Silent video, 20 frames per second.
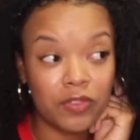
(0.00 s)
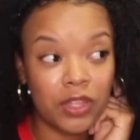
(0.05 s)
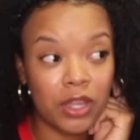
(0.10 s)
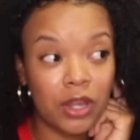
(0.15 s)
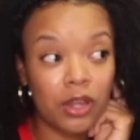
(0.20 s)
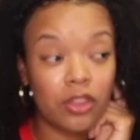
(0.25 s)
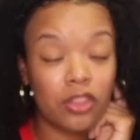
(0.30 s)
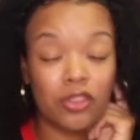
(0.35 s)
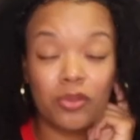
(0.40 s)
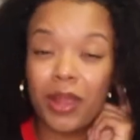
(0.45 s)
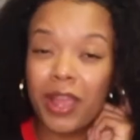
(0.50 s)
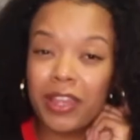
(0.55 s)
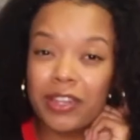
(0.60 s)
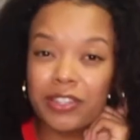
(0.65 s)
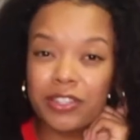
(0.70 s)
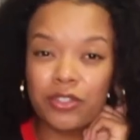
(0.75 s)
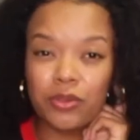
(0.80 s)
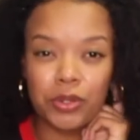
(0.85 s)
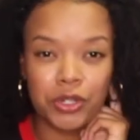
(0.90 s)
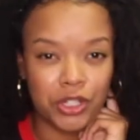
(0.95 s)
they're
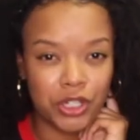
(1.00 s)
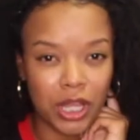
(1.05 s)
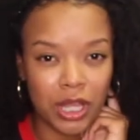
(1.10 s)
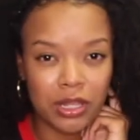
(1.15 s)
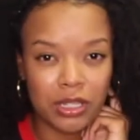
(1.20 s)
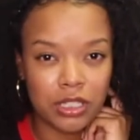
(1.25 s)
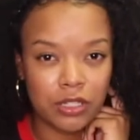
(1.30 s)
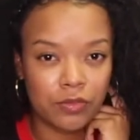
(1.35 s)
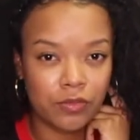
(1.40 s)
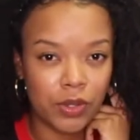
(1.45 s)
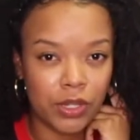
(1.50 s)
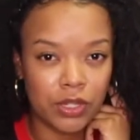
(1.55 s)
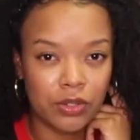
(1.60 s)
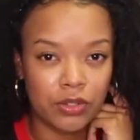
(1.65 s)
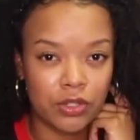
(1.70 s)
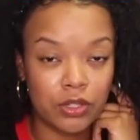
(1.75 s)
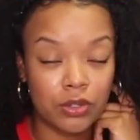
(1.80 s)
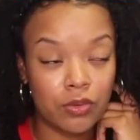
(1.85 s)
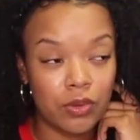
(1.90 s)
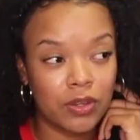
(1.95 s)
threatened or jealous of what
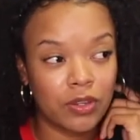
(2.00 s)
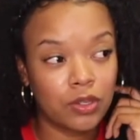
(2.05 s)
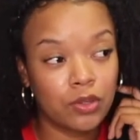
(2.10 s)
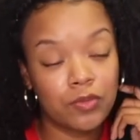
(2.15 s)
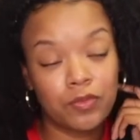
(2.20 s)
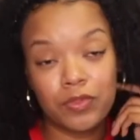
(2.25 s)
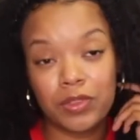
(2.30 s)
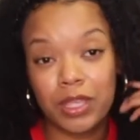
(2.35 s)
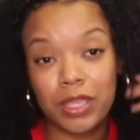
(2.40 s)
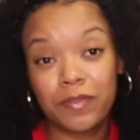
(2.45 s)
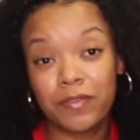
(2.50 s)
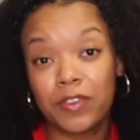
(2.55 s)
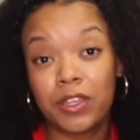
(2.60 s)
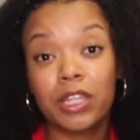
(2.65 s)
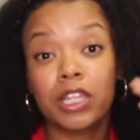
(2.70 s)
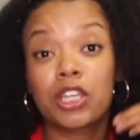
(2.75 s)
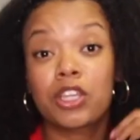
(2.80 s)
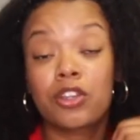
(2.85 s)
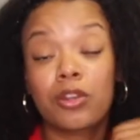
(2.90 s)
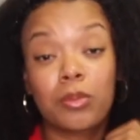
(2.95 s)
you do and you they
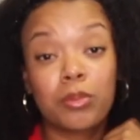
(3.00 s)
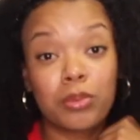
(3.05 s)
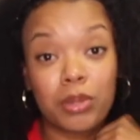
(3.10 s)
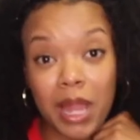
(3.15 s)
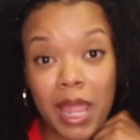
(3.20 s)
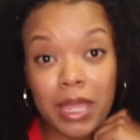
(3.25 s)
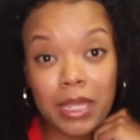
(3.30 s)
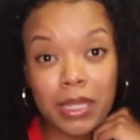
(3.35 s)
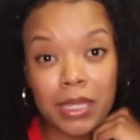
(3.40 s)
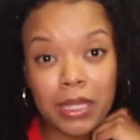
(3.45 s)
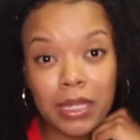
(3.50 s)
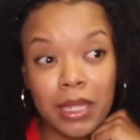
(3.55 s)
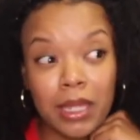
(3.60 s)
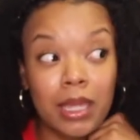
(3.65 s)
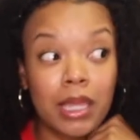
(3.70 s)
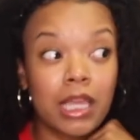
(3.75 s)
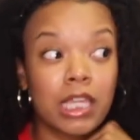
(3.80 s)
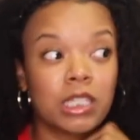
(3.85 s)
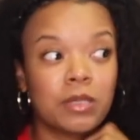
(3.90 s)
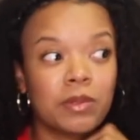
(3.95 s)
feel like you're
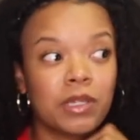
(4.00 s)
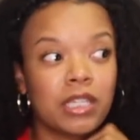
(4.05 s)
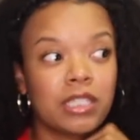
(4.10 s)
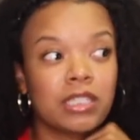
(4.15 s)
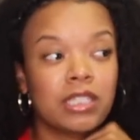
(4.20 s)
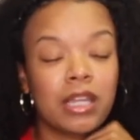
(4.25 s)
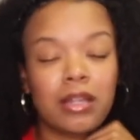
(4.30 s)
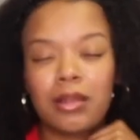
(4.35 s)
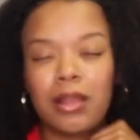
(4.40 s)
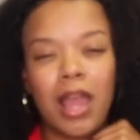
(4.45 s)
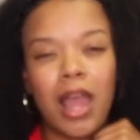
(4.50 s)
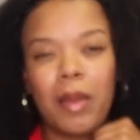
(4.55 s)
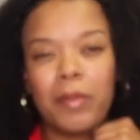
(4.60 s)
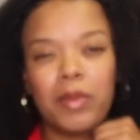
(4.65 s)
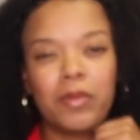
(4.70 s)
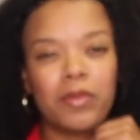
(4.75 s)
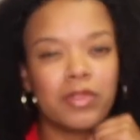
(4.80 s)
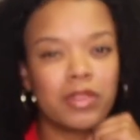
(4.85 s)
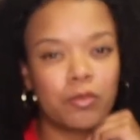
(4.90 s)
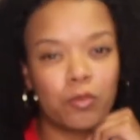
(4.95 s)
bragging, it's because they're not
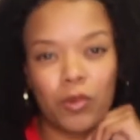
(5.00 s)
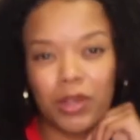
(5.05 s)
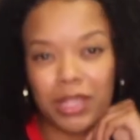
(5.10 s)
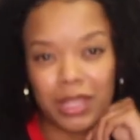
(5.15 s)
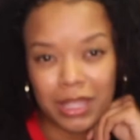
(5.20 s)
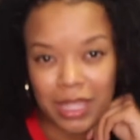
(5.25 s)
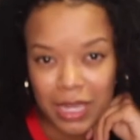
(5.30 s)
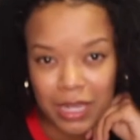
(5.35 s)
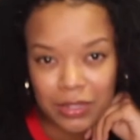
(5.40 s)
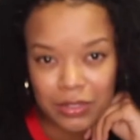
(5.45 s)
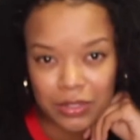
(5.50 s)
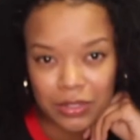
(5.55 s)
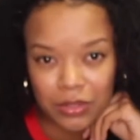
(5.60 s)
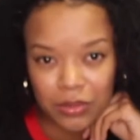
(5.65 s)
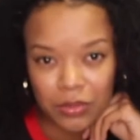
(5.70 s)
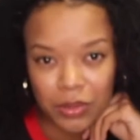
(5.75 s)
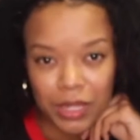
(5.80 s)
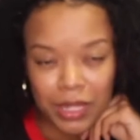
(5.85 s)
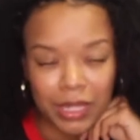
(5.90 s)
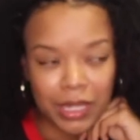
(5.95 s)
happy with what they do.